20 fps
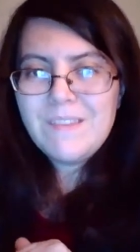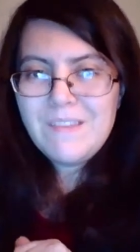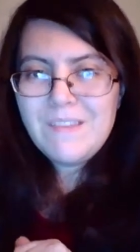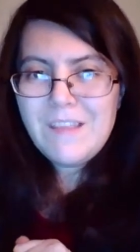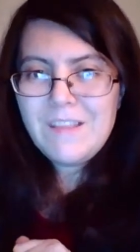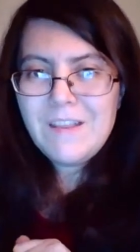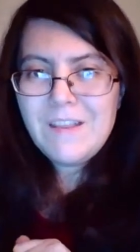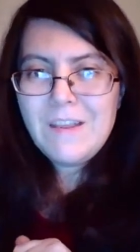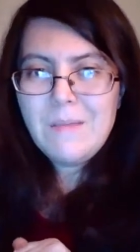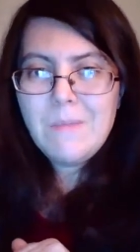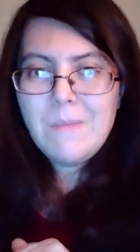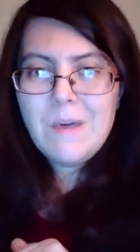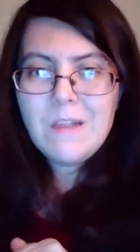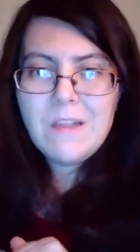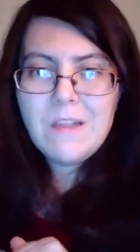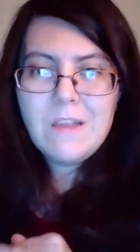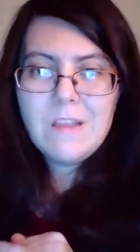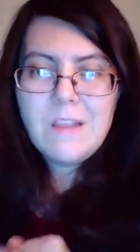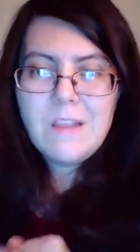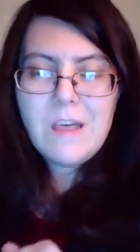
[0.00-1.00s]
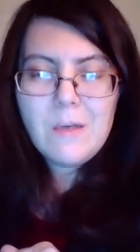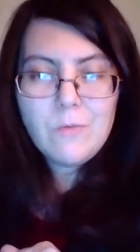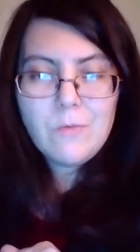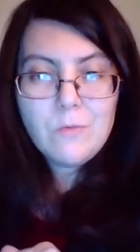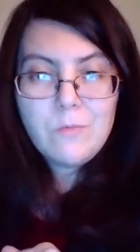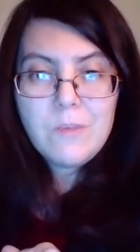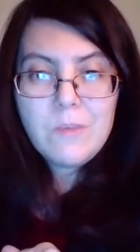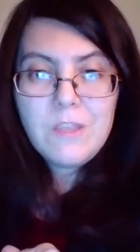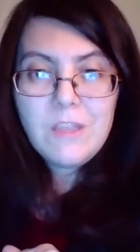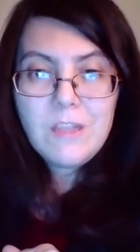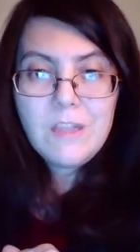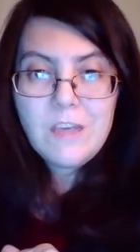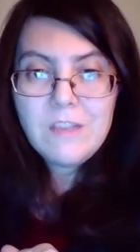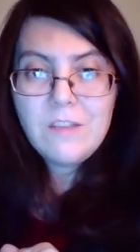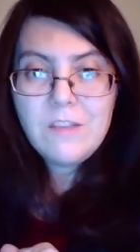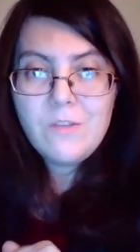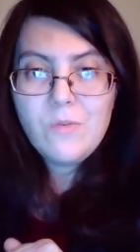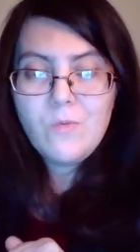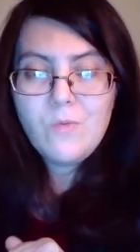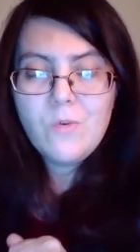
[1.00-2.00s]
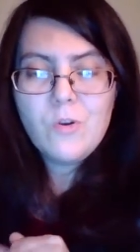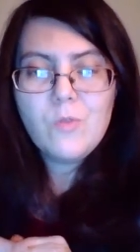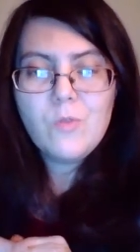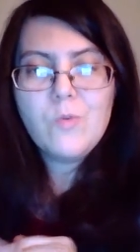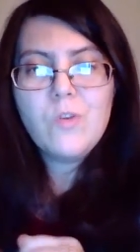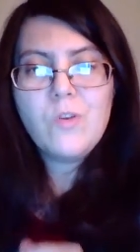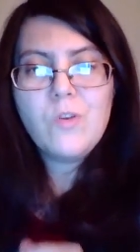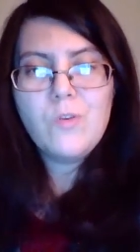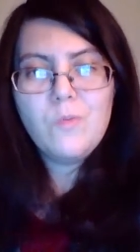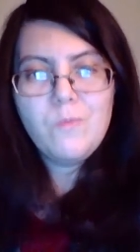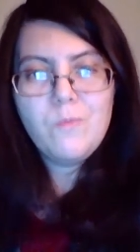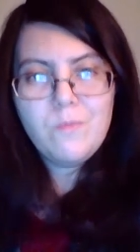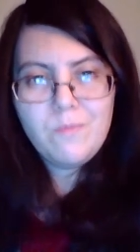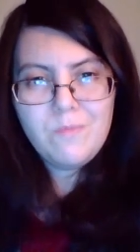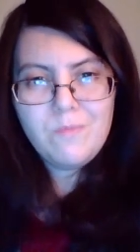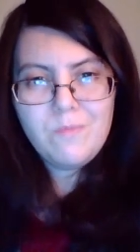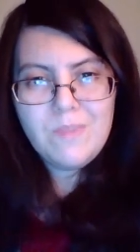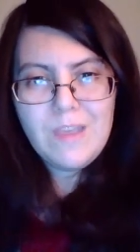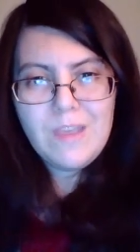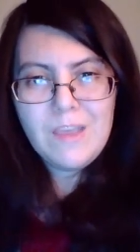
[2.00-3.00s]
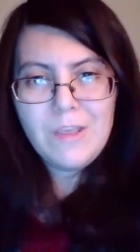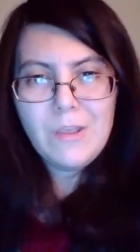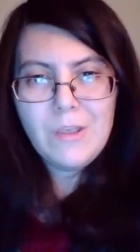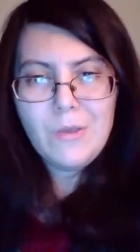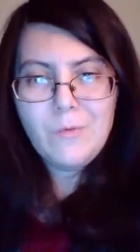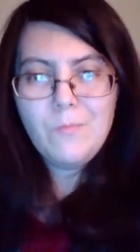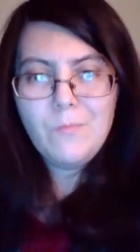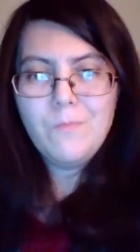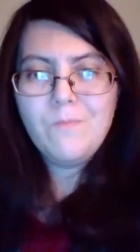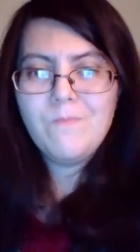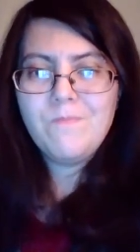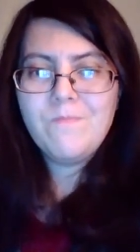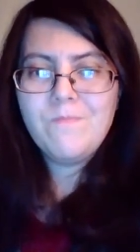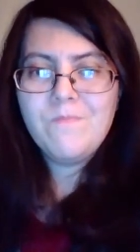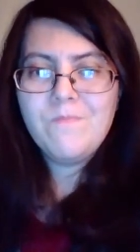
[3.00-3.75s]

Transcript: send an email, and I would be delighted to work with you. Thank you.